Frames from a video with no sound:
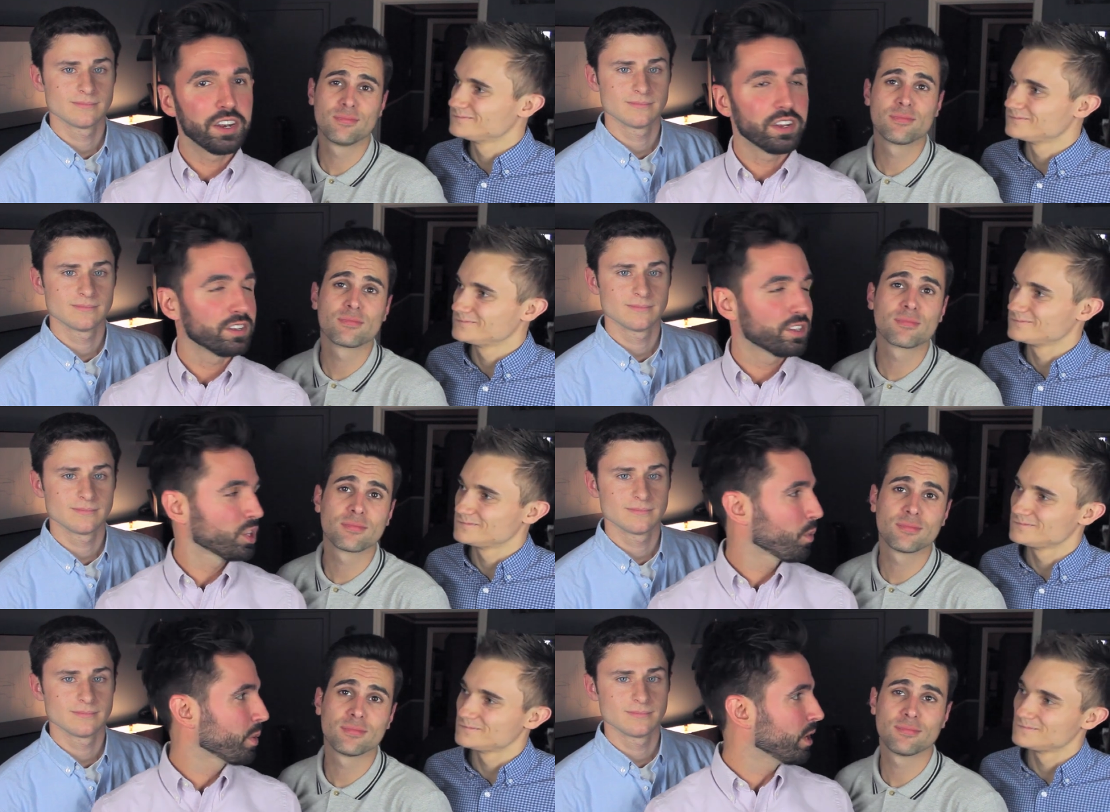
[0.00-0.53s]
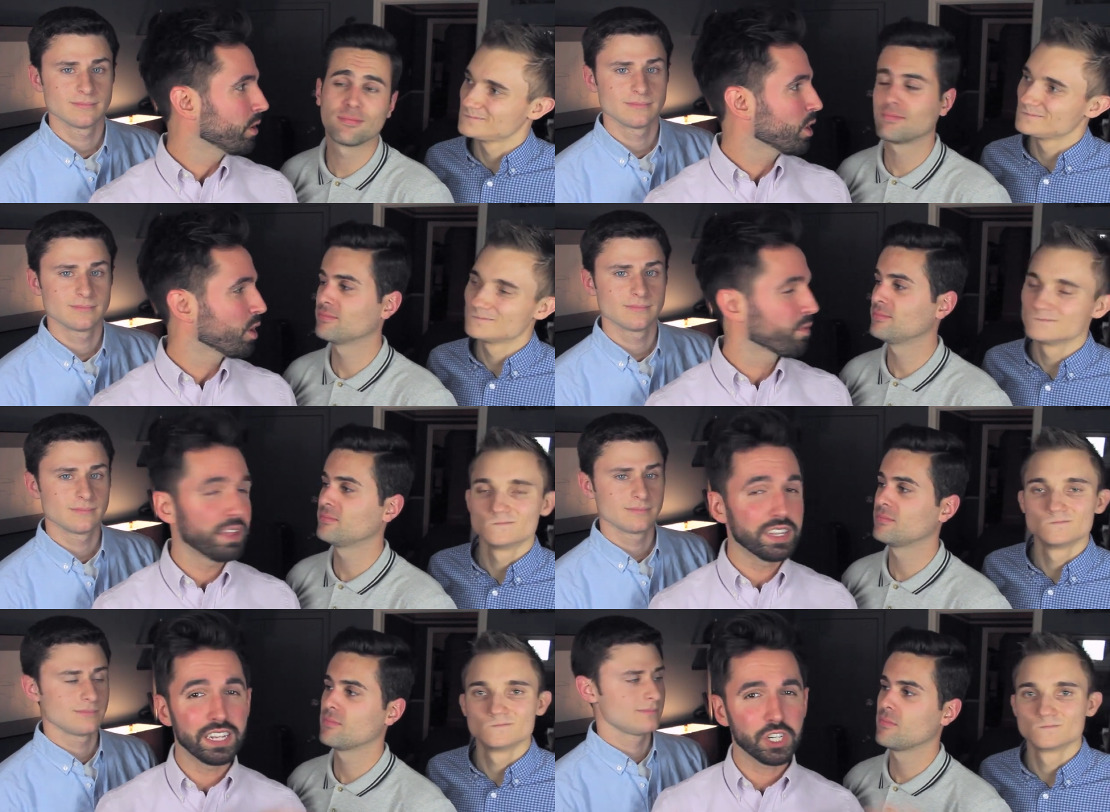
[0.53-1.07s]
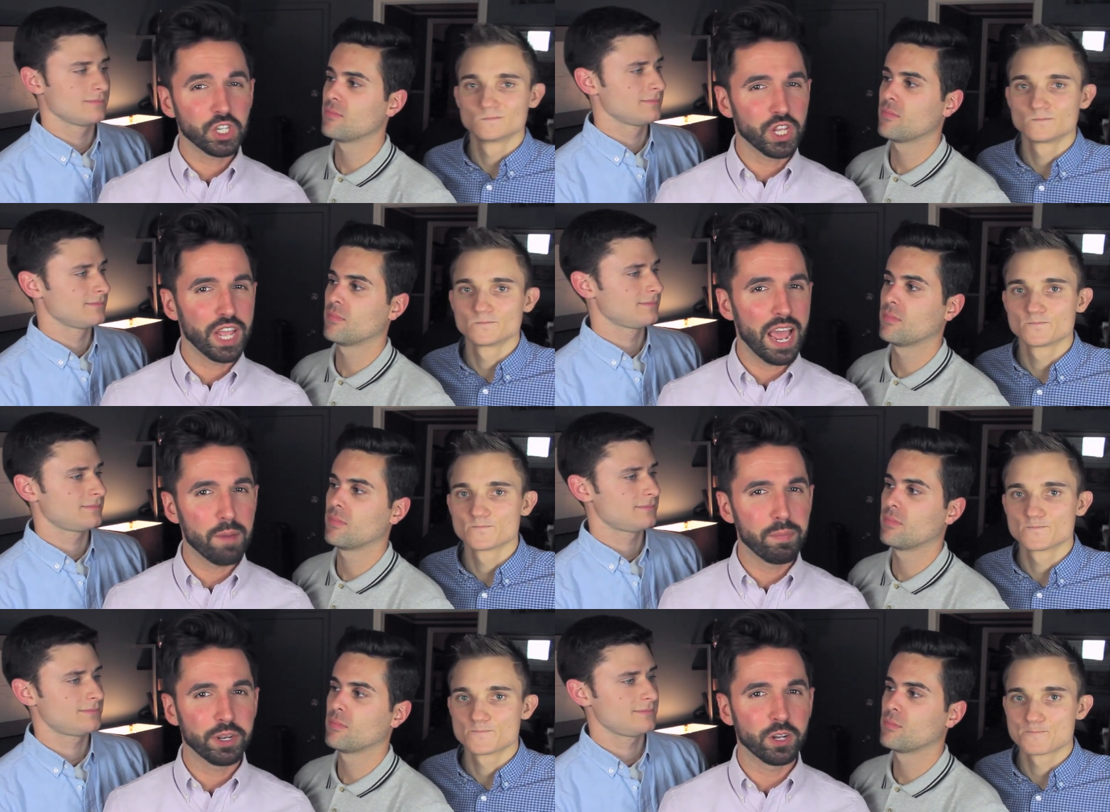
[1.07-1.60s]
Speaker 1: And so we don't know if that's actually
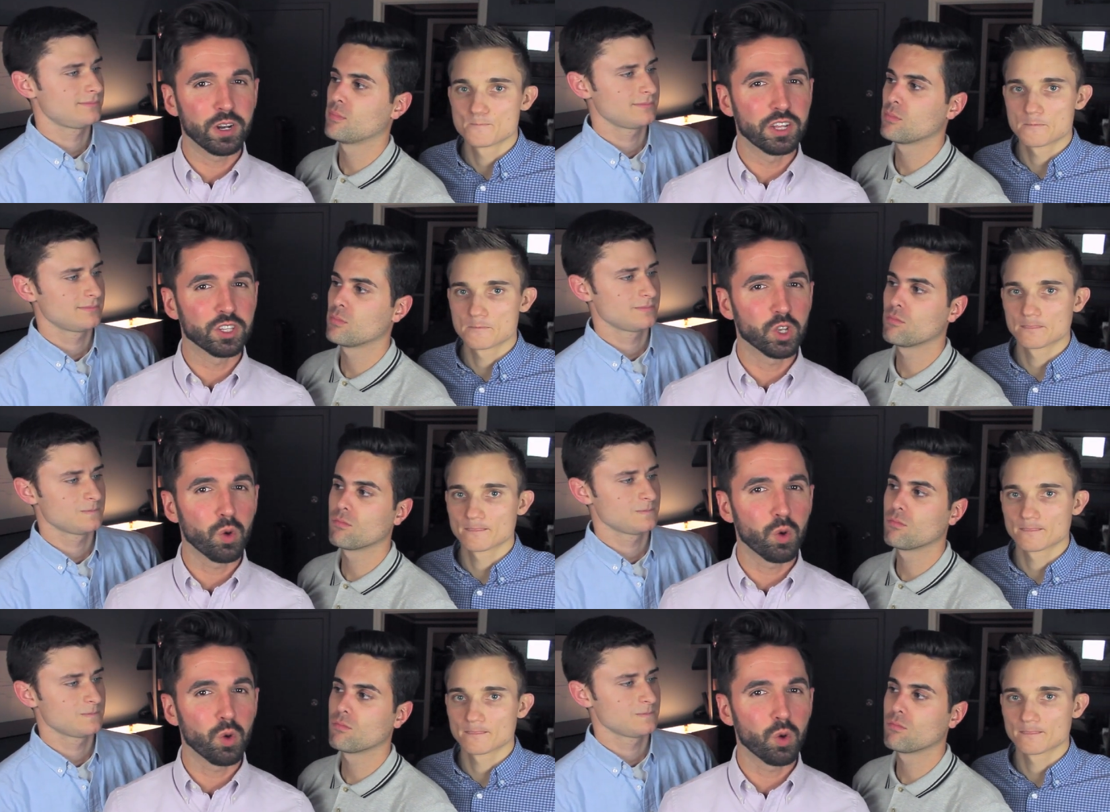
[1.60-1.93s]
happening or not.